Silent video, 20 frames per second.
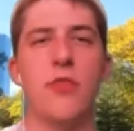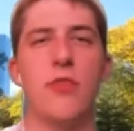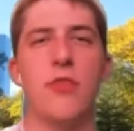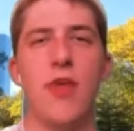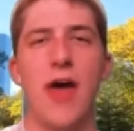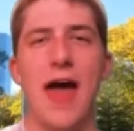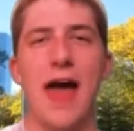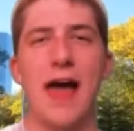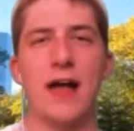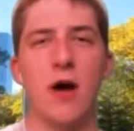
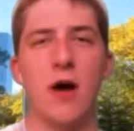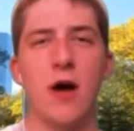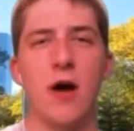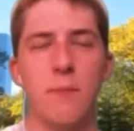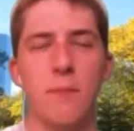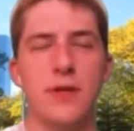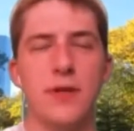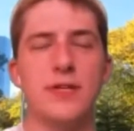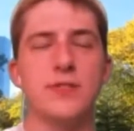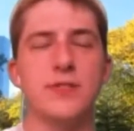that
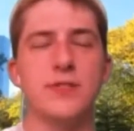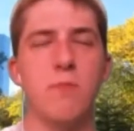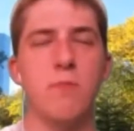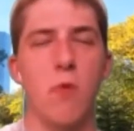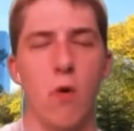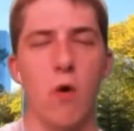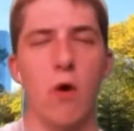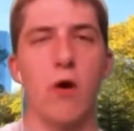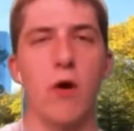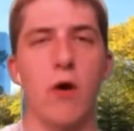companies
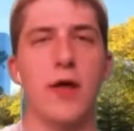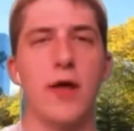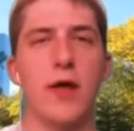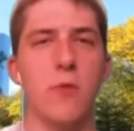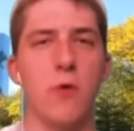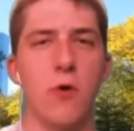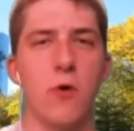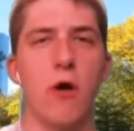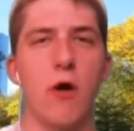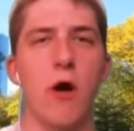more and
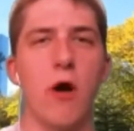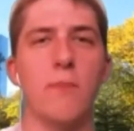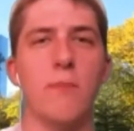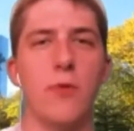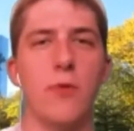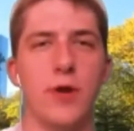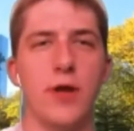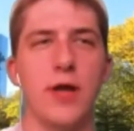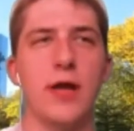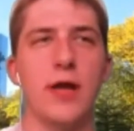more are
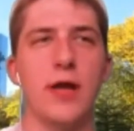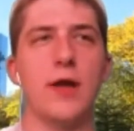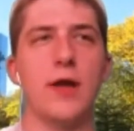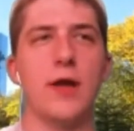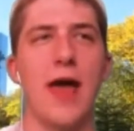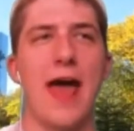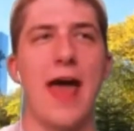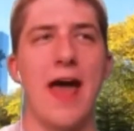putting